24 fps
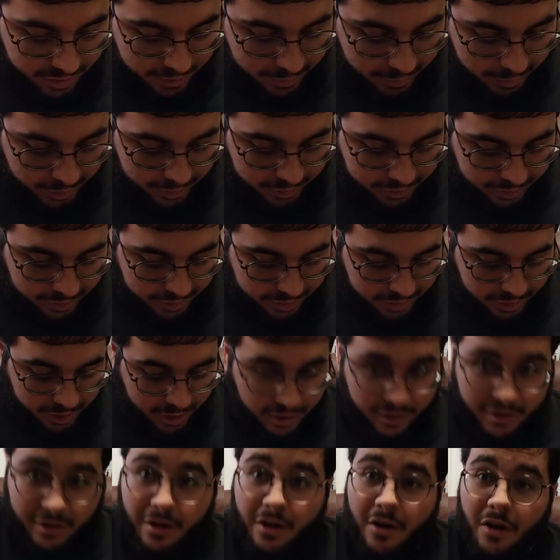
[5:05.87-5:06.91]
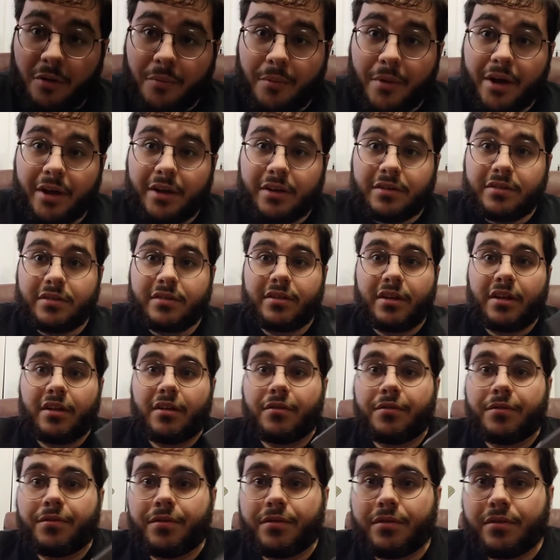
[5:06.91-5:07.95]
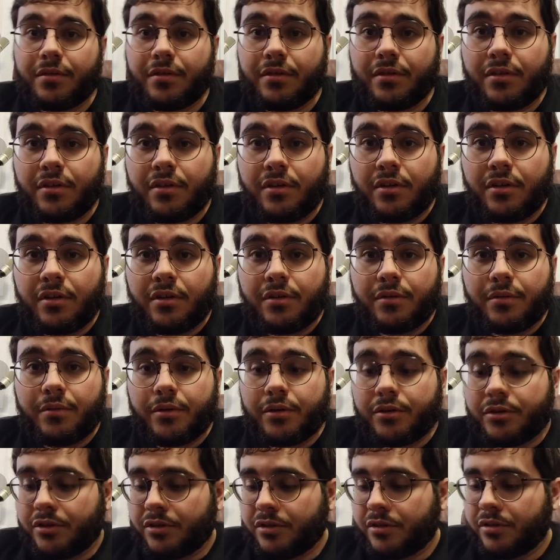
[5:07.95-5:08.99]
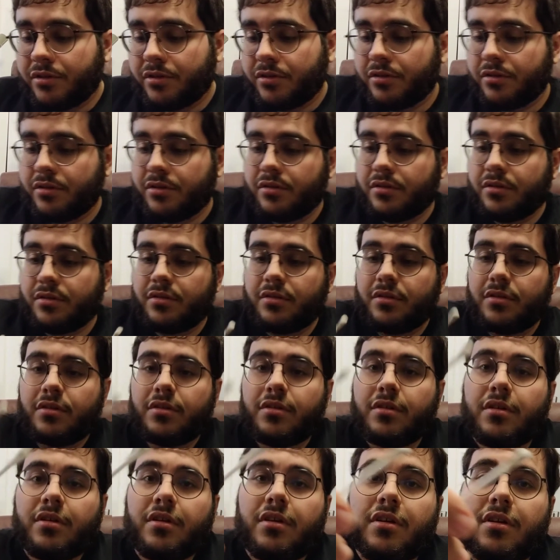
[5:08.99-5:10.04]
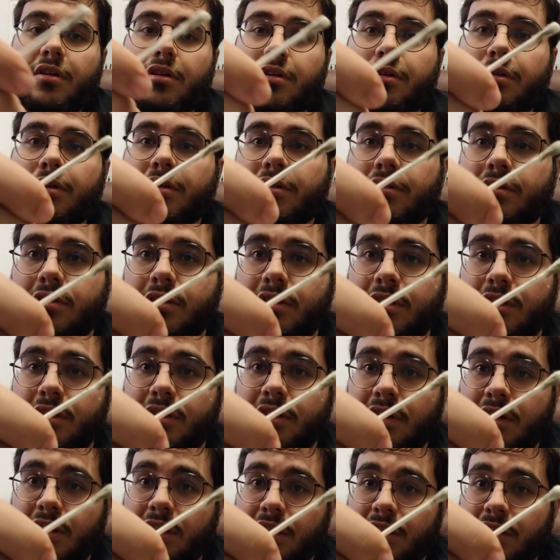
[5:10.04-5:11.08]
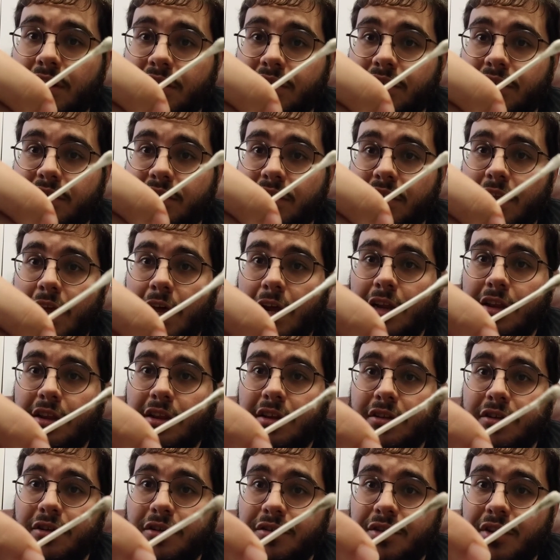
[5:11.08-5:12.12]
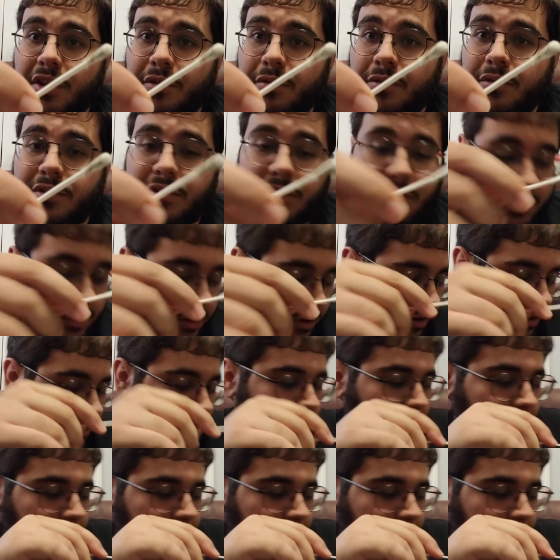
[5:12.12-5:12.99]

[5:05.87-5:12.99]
But the alcohol by itself, which you can see, this is a lot of the dirt that was in there.